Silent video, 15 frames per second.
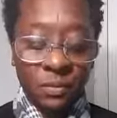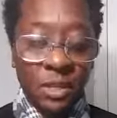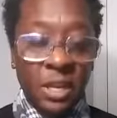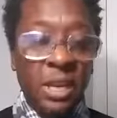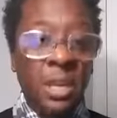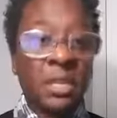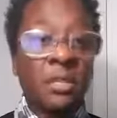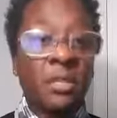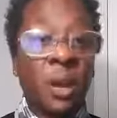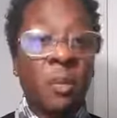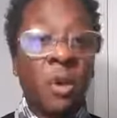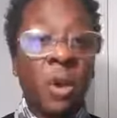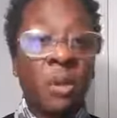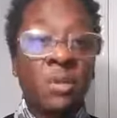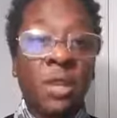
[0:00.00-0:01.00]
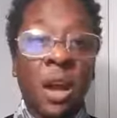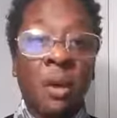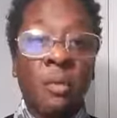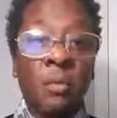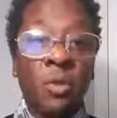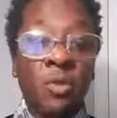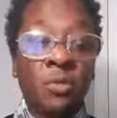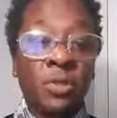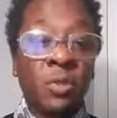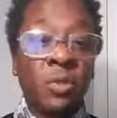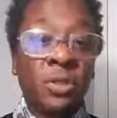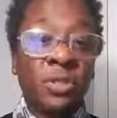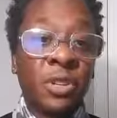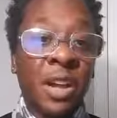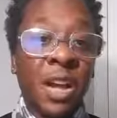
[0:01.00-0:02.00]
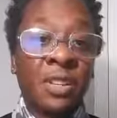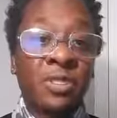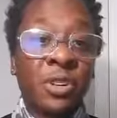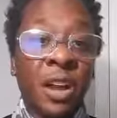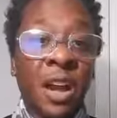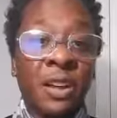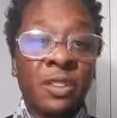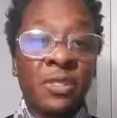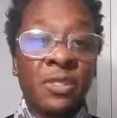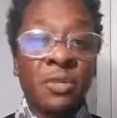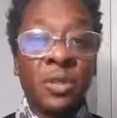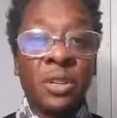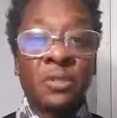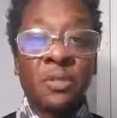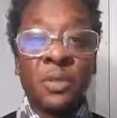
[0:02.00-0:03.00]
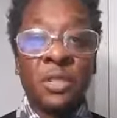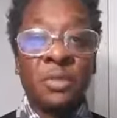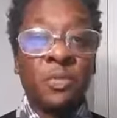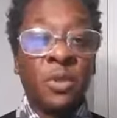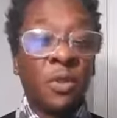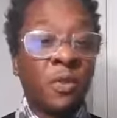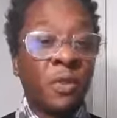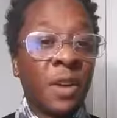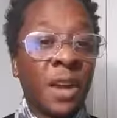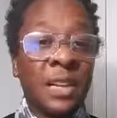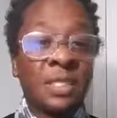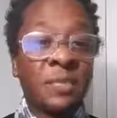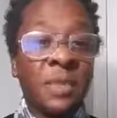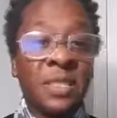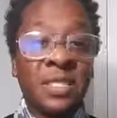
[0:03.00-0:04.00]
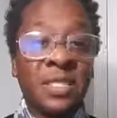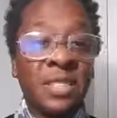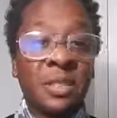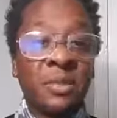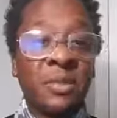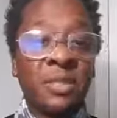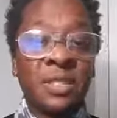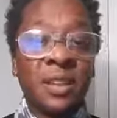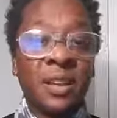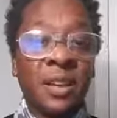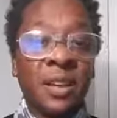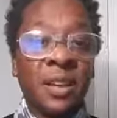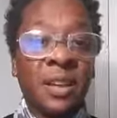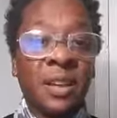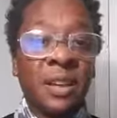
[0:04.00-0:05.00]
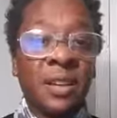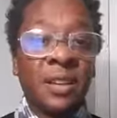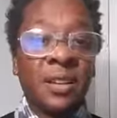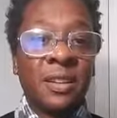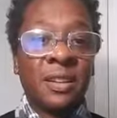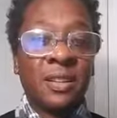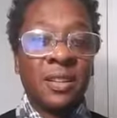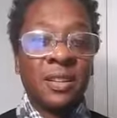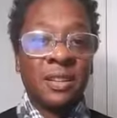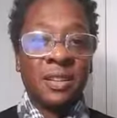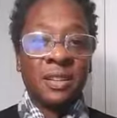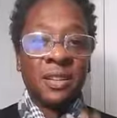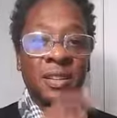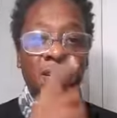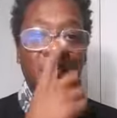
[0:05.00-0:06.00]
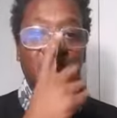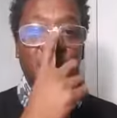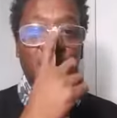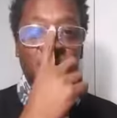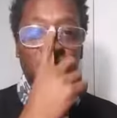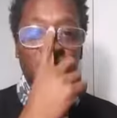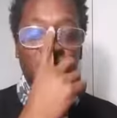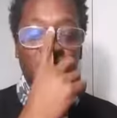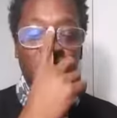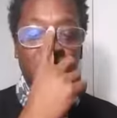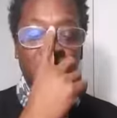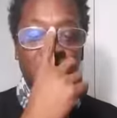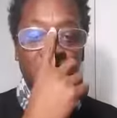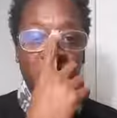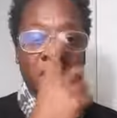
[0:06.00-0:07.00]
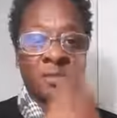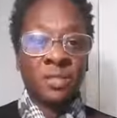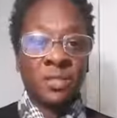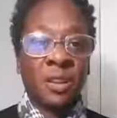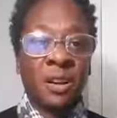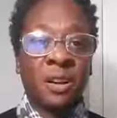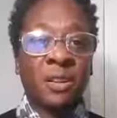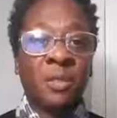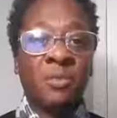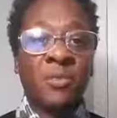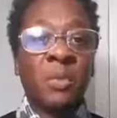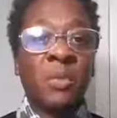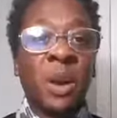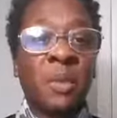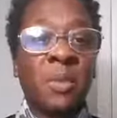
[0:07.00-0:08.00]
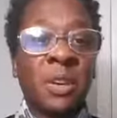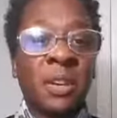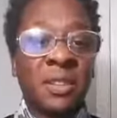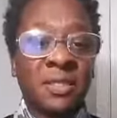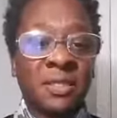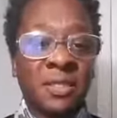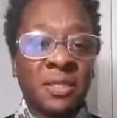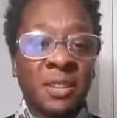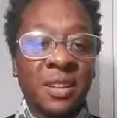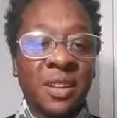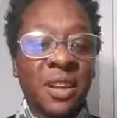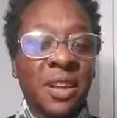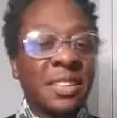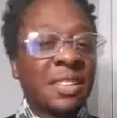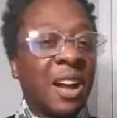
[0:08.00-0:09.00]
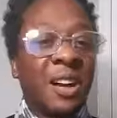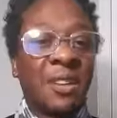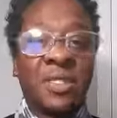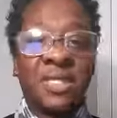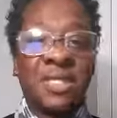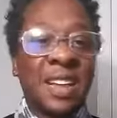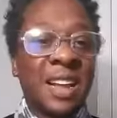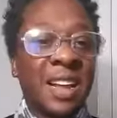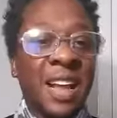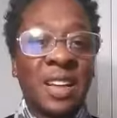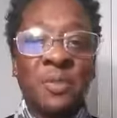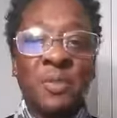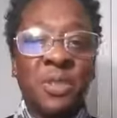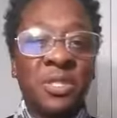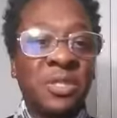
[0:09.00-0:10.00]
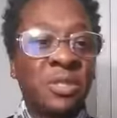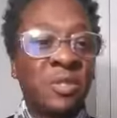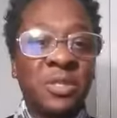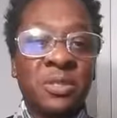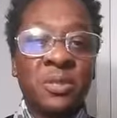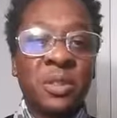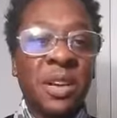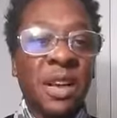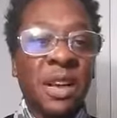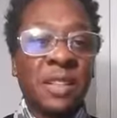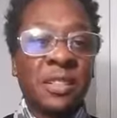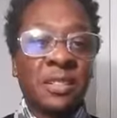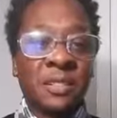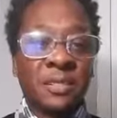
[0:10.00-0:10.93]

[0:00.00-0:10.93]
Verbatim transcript: In these suburbs y'all move to once you got your college degrees from these beautiful H B C Us, Your, your representatives are Republicans. So I understand how you put two and two together.